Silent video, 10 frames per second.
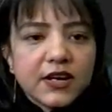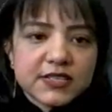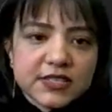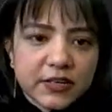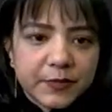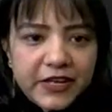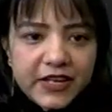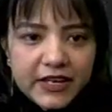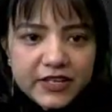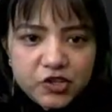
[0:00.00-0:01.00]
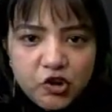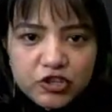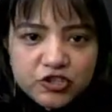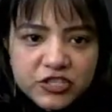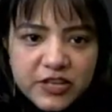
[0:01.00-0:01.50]
Acerbic is
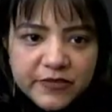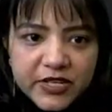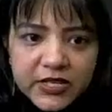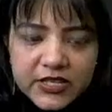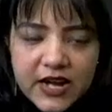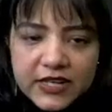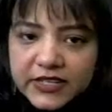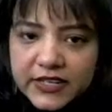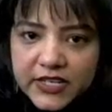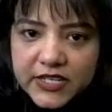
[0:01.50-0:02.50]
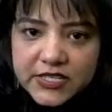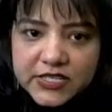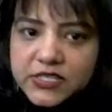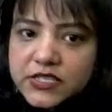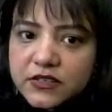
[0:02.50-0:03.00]
also something that is